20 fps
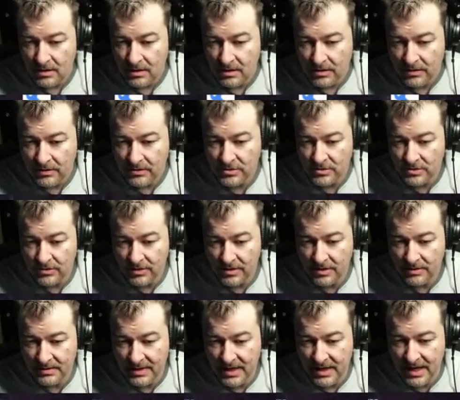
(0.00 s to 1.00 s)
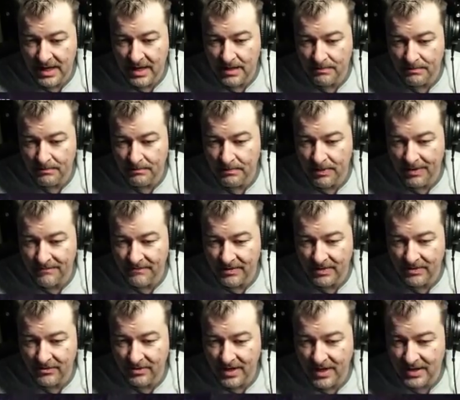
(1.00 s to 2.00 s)
there's going to be a perfect
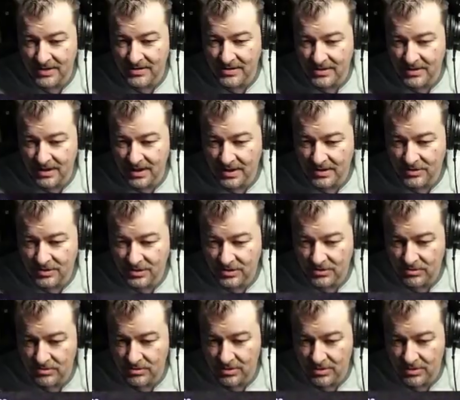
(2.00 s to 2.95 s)
grade Sinanju